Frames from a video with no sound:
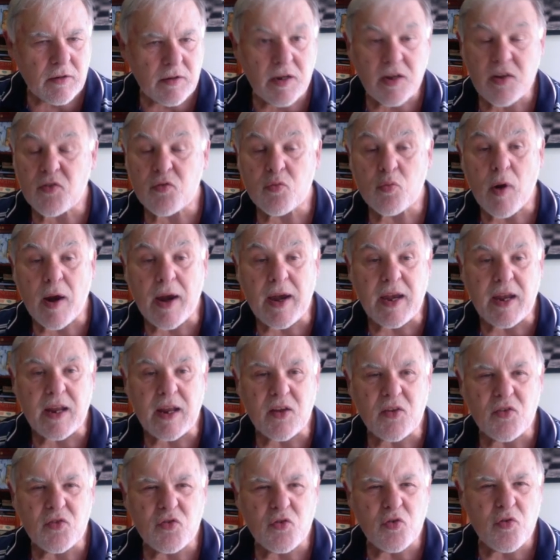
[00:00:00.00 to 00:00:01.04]
His rating
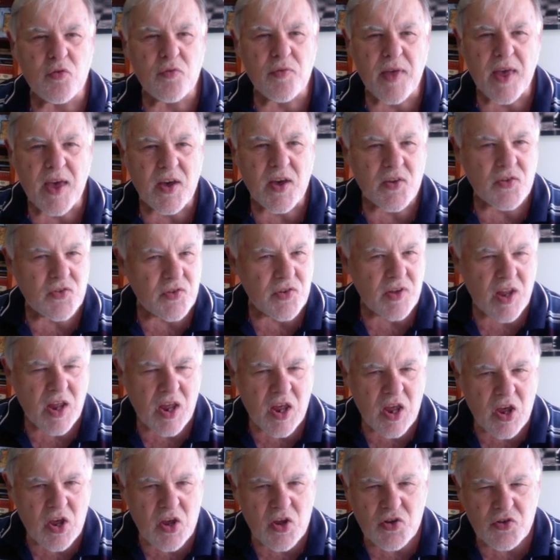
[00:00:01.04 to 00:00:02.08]
is
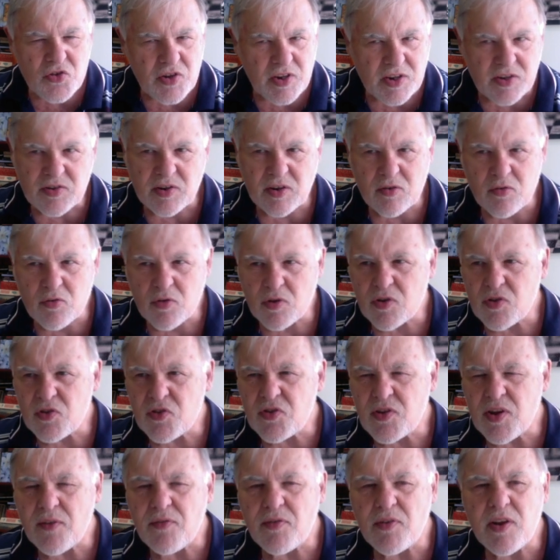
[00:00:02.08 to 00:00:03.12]

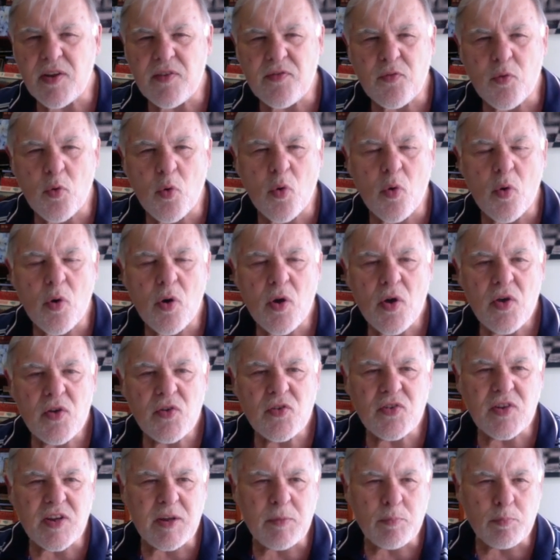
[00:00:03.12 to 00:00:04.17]
2,674,
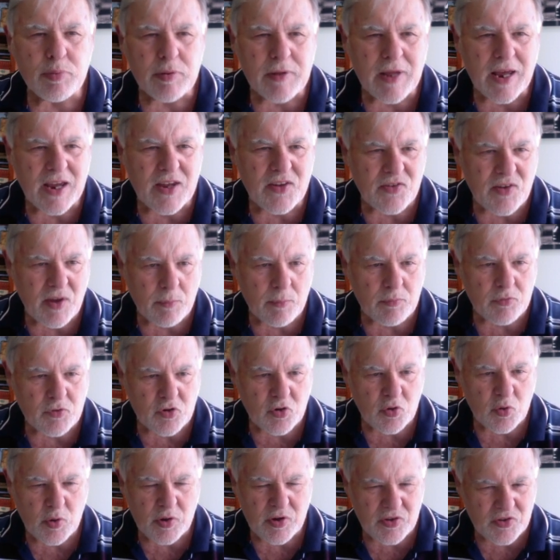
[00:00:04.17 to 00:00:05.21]
so he plays up
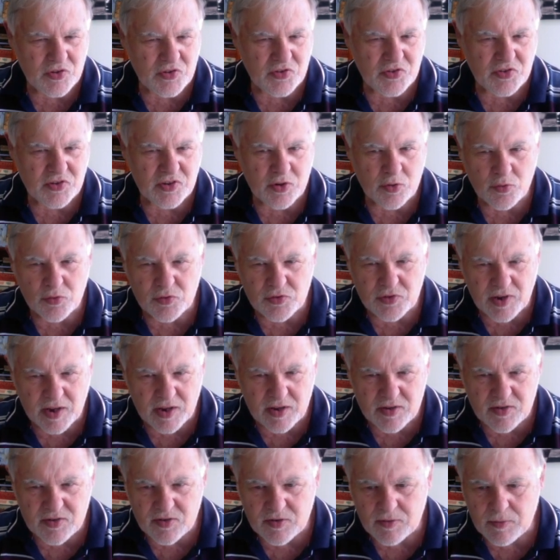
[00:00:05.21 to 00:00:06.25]
to his skill
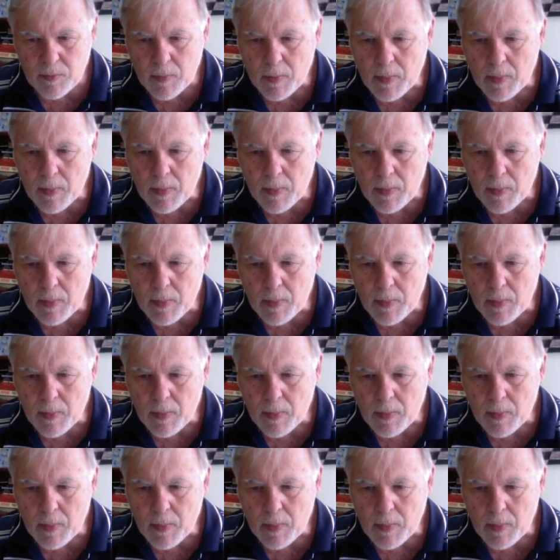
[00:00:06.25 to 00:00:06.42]
sets.